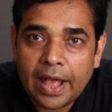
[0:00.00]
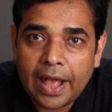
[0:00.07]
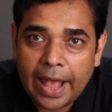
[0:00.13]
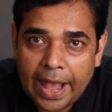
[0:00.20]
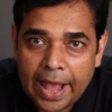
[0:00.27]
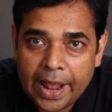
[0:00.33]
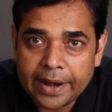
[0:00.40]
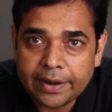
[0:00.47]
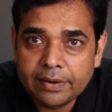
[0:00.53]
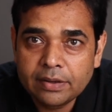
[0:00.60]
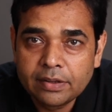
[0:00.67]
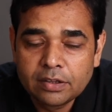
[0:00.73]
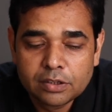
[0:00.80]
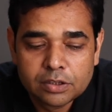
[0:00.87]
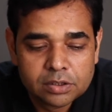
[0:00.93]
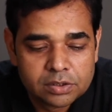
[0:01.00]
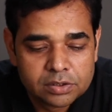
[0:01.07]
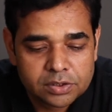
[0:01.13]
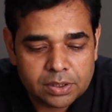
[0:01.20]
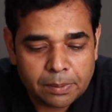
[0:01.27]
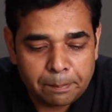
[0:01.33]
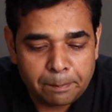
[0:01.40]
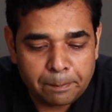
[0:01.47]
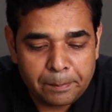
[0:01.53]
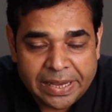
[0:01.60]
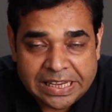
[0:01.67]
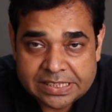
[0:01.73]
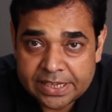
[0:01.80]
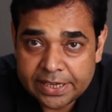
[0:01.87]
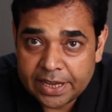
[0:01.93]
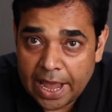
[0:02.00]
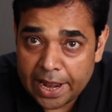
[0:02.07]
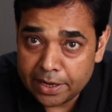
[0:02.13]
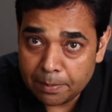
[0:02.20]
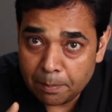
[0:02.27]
and some basic and